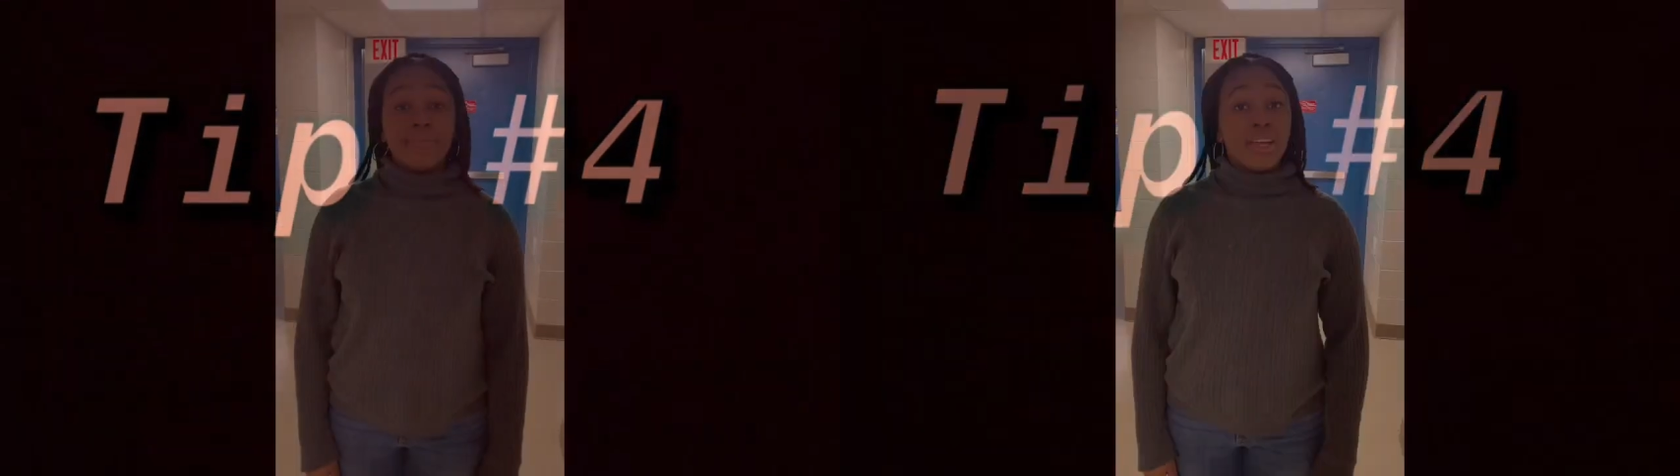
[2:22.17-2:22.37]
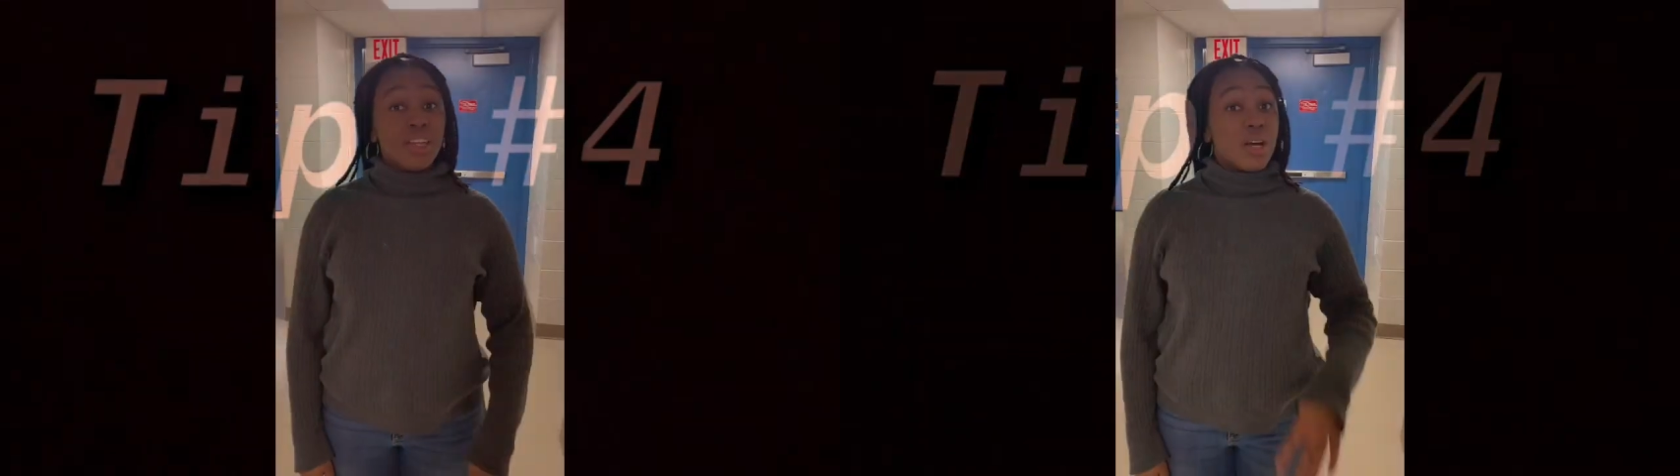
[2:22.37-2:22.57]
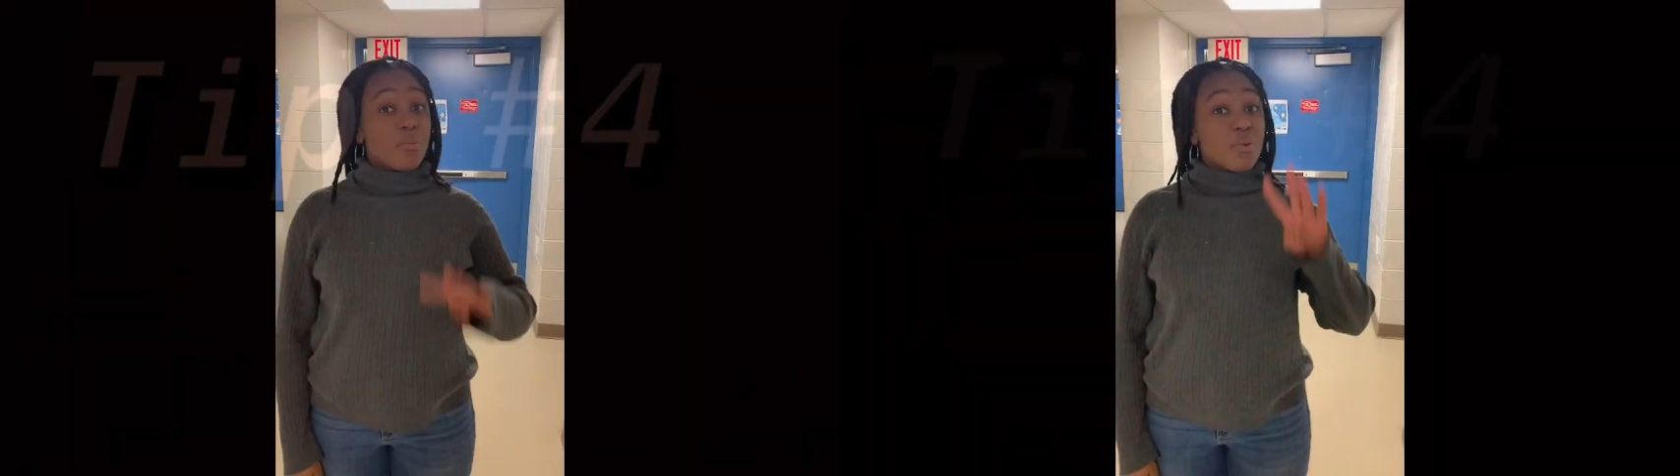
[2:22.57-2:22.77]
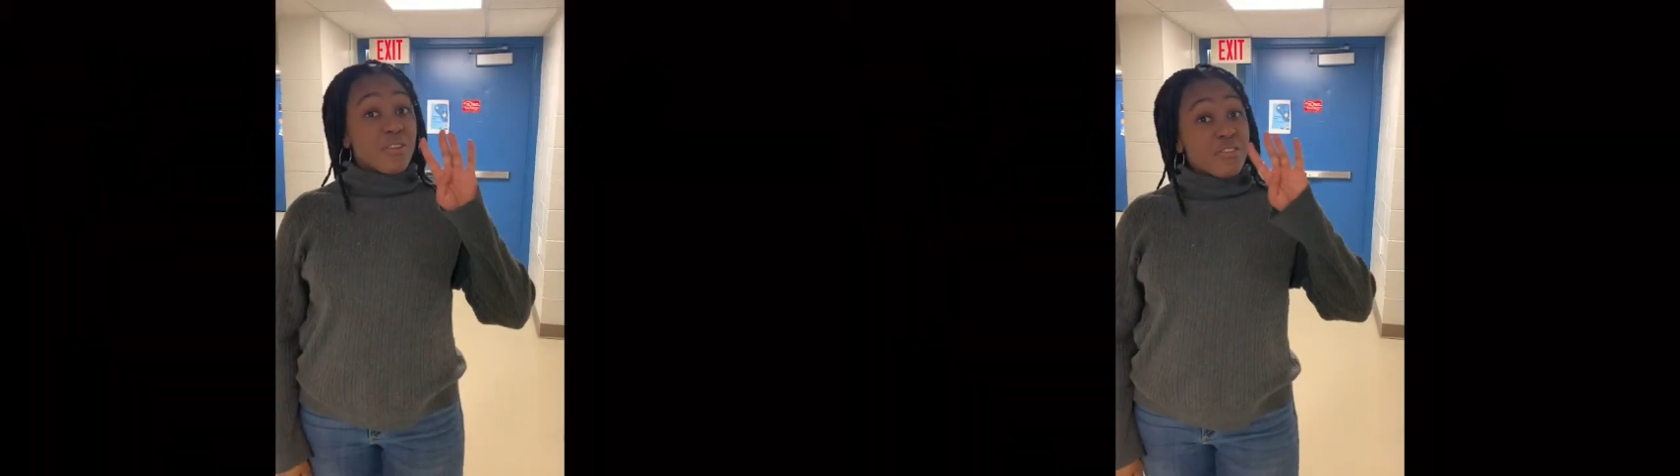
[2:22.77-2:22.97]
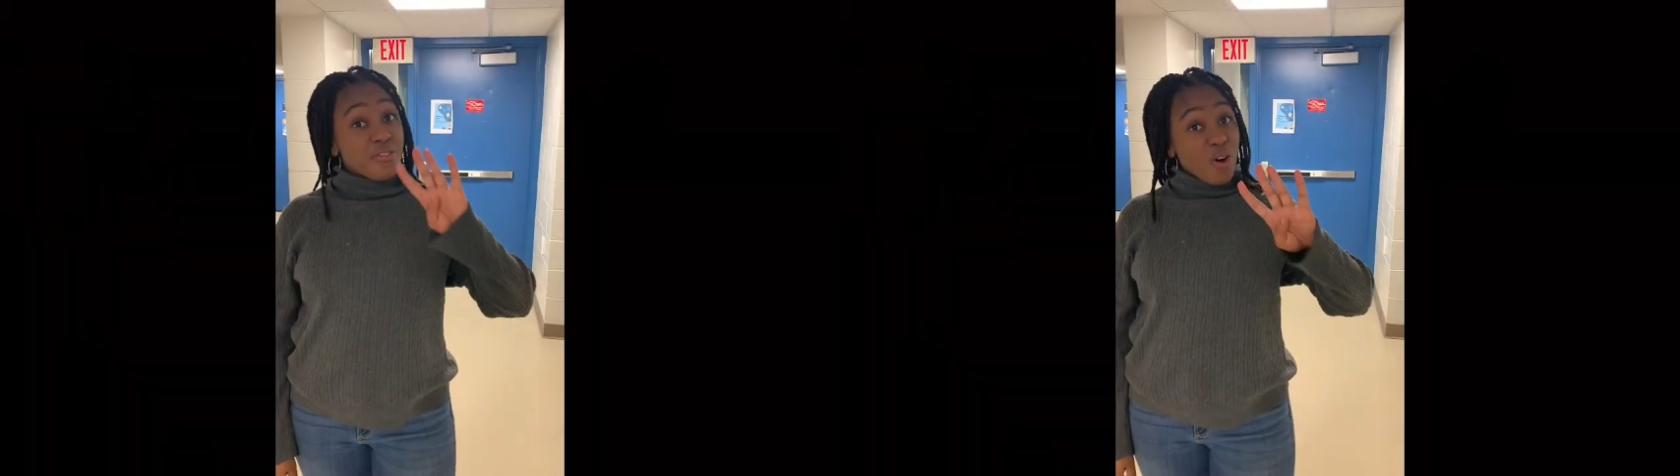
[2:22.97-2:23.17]
Number
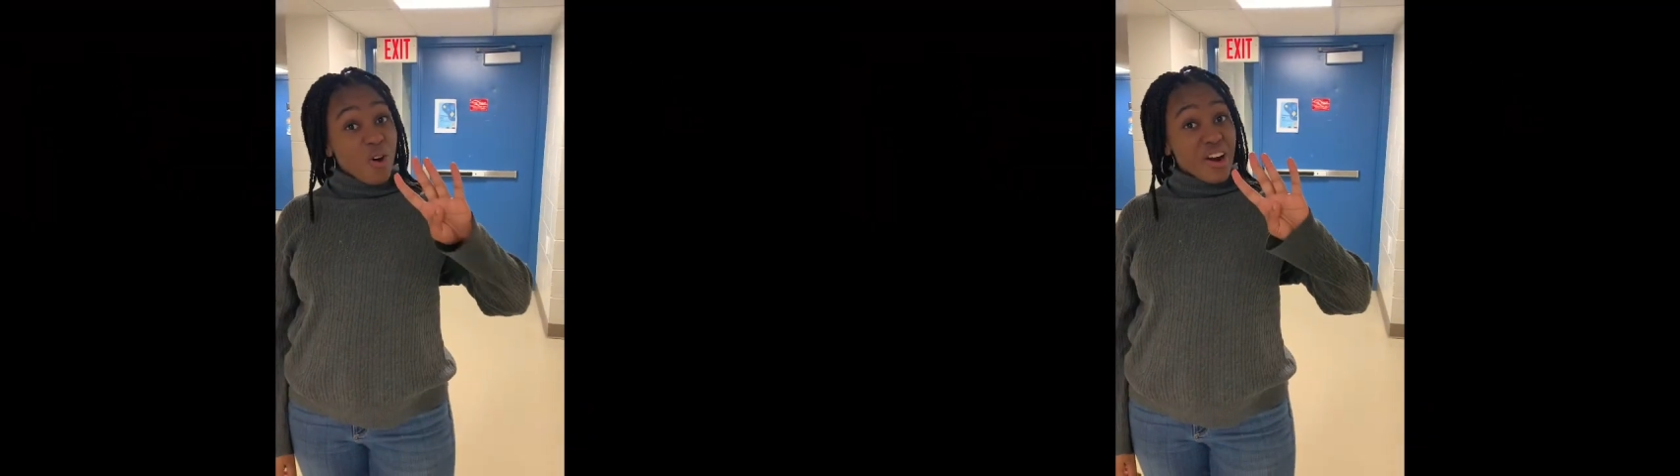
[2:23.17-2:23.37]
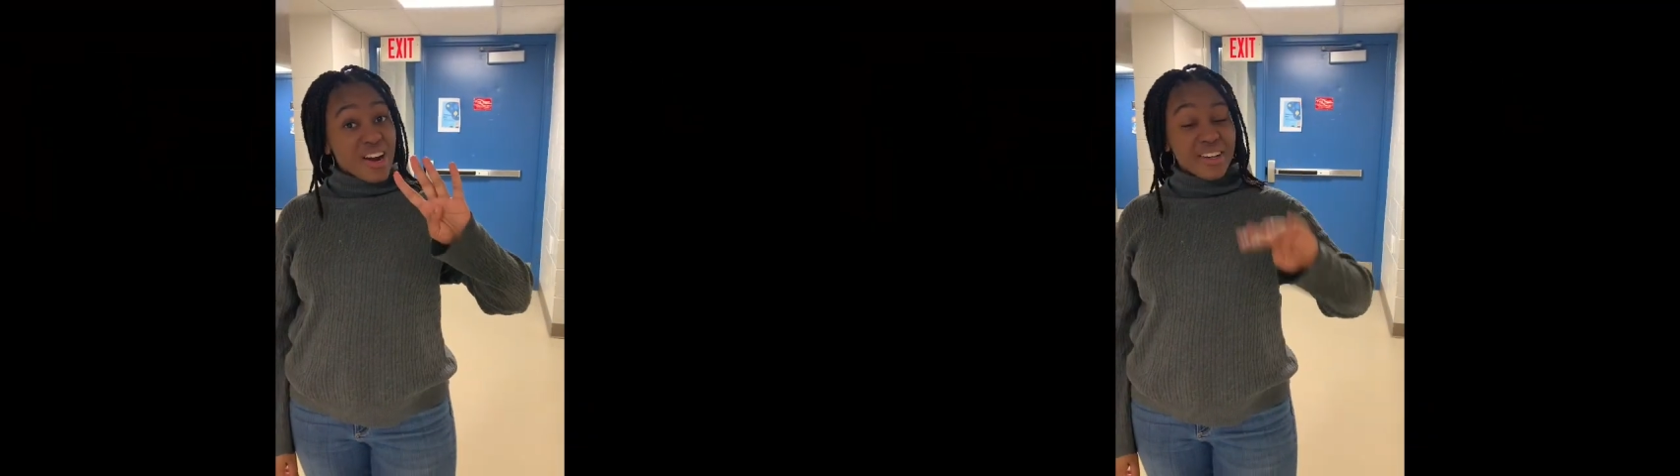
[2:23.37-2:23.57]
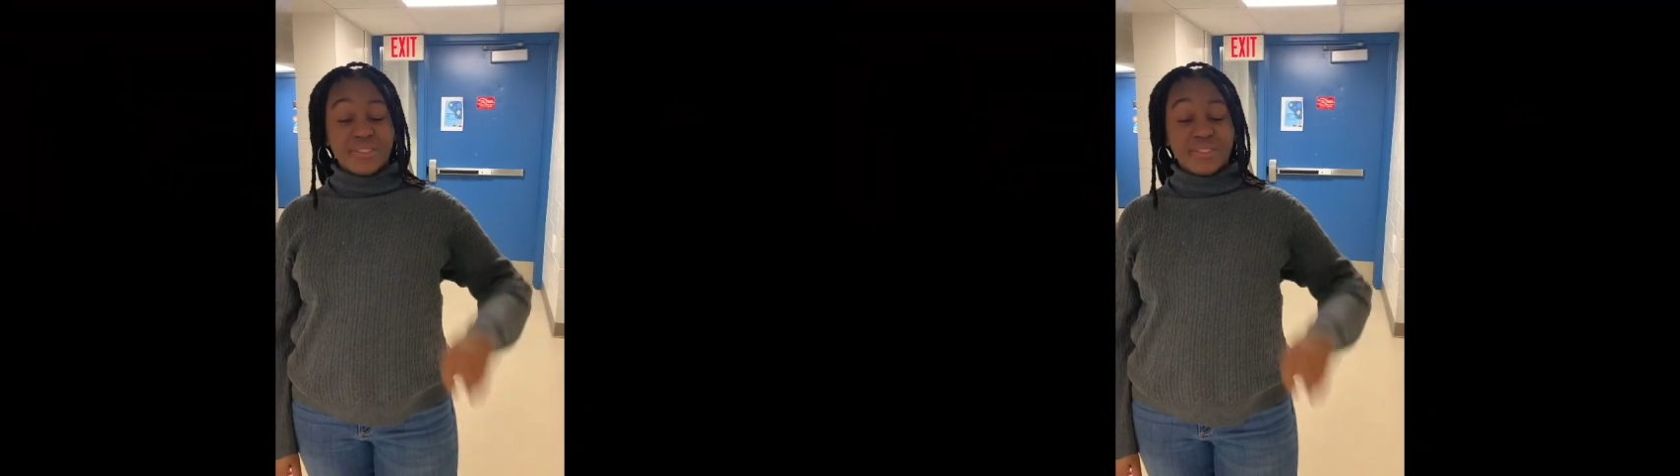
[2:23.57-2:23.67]
four,